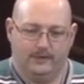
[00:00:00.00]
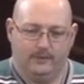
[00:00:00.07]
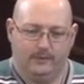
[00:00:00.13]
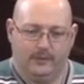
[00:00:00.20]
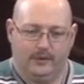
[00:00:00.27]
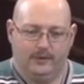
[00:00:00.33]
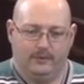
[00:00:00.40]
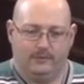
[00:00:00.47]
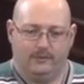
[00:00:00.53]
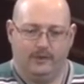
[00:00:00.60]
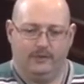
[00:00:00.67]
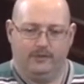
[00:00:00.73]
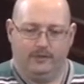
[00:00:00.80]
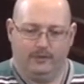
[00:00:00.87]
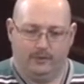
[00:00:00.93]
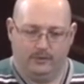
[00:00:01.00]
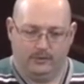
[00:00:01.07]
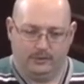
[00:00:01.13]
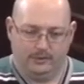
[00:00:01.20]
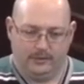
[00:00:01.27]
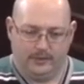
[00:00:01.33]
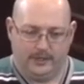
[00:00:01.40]
with one of the
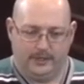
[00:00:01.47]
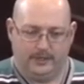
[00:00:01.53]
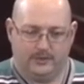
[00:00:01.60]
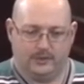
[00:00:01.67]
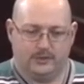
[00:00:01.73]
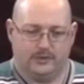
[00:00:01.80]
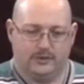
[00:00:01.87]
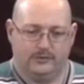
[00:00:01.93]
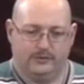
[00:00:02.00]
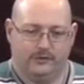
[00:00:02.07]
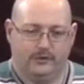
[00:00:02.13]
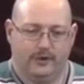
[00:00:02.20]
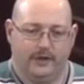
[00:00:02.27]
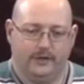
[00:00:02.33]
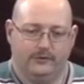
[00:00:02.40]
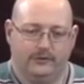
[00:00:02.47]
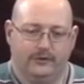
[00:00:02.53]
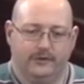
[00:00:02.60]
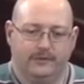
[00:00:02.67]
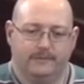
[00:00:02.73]
local United Churches of Christ,